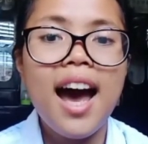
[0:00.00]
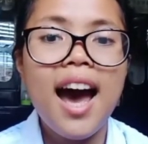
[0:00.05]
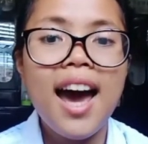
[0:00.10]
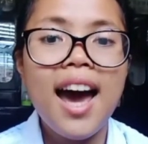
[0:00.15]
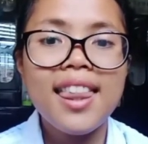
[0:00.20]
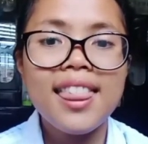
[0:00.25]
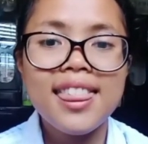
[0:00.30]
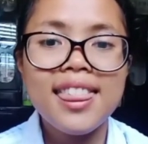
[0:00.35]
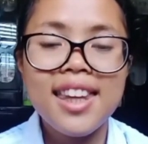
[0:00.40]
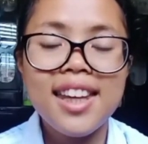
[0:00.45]

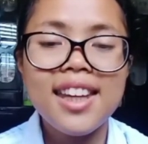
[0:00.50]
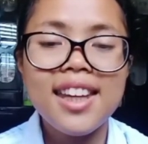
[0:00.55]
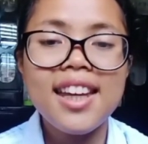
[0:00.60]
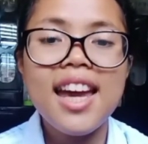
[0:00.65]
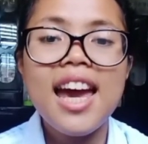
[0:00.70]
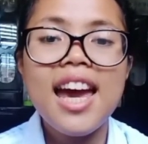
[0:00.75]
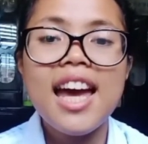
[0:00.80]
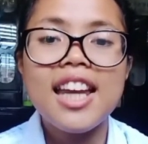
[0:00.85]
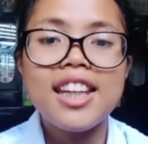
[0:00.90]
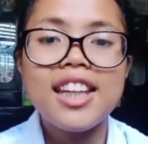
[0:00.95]
I
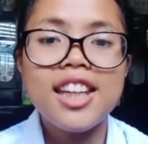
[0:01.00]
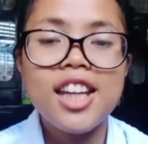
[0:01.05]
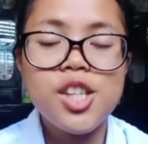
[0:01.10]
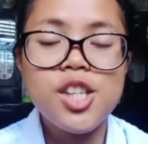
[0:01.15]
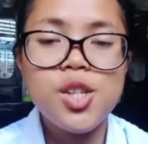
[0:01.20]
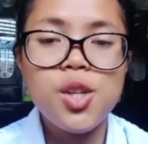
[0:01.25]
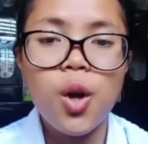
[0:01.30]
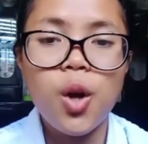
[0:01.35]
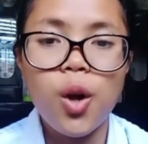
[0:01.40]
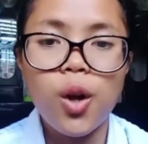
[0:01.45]
think
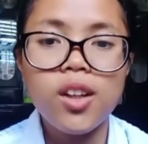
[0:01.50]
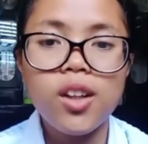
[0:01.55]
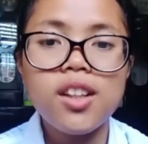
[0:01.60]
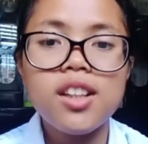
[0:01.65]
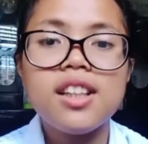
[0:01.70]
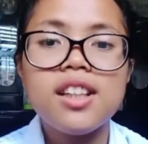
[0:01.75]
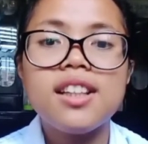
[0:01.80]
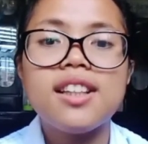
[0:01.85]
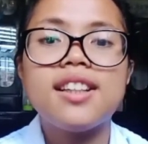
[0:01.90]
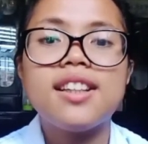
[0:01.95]
that's
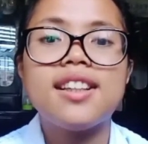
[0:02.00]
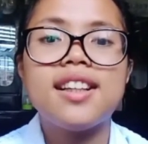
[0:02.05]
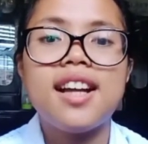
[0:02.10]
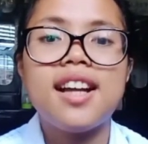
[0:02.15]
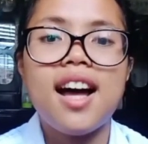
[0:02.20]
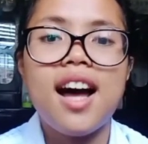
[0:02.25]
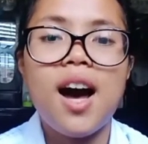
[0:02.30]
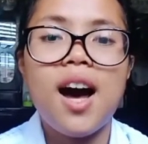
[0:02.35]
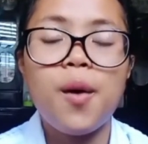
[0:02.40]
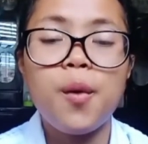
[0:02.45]
all
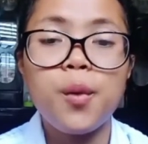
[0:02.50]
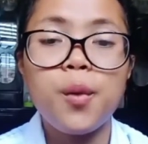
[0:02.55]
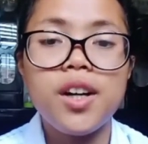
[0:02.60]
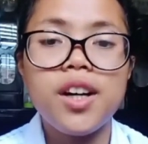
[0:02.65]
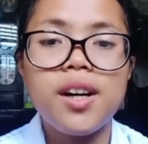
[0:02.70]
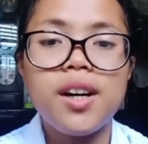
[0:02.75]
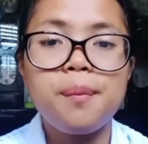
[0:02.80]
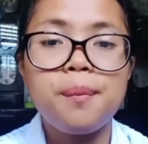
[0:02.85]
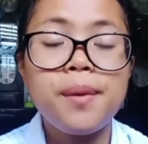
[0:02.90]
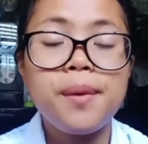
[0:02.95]

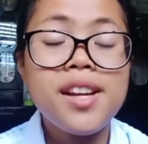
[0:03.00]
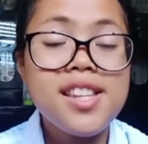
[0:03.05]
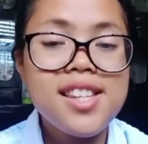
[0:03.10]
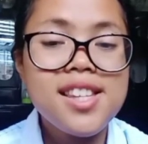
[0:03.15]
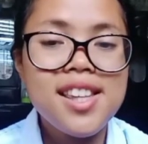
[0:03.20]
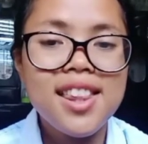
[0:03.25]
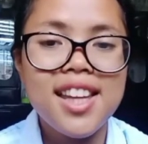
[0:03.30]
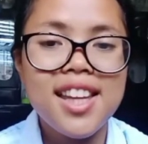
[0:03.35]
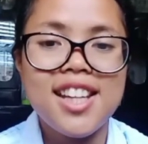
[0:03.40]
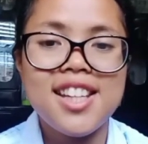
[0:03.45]
our
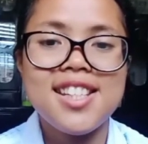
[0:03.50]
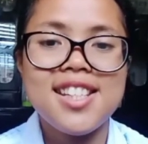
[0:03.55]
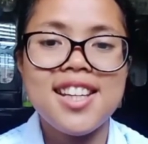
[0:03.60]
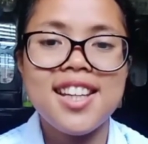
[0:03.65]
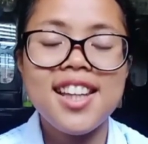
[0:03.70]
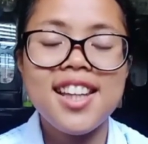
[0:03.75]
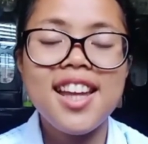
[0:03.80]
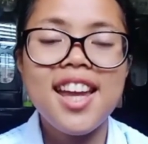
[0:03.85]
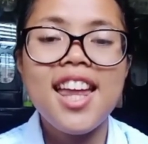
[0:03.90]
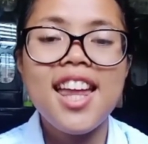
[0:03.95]

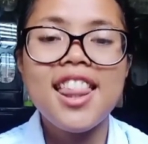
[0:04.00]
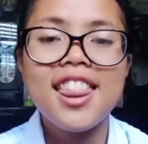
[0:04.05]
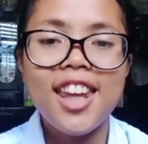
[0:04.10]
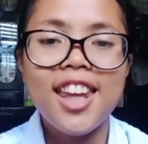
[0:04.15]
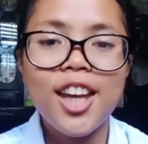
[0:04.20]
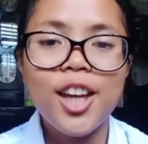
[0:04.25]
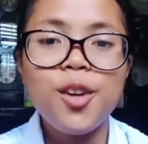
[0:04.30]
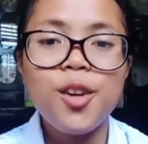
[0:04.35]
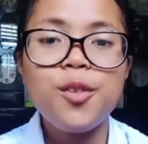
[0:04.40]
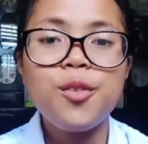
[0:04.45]
presentation.
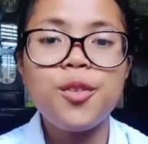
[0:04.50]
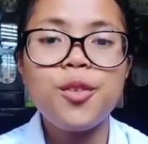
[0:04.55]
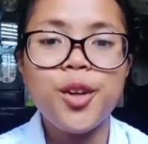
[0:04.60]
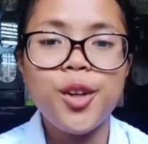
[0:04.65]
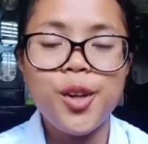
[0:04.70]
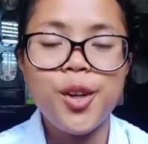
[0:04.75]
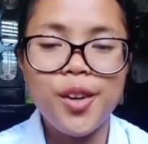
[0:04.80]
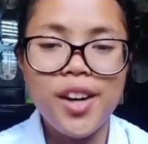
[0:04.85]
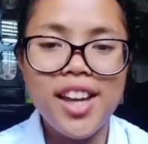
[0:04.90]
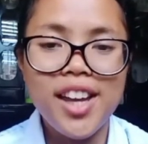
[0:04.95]
Thank you for
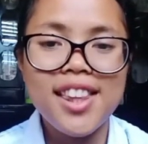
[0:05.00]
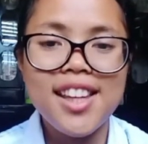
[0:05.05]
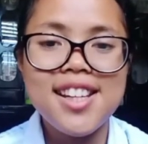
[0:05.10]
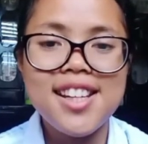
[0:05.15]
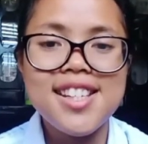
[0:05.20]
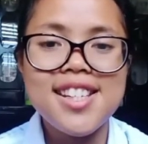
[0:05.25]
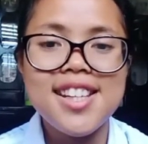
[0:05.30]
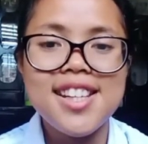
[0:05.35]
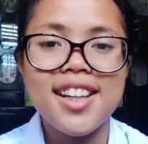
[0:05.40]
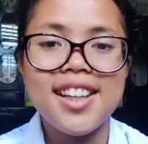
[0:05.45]
your
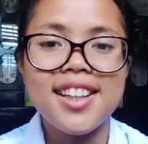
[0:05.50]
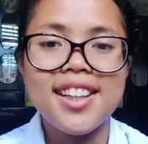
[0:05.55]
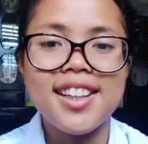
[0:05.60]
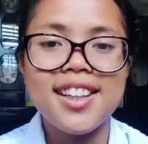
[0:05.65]
attention.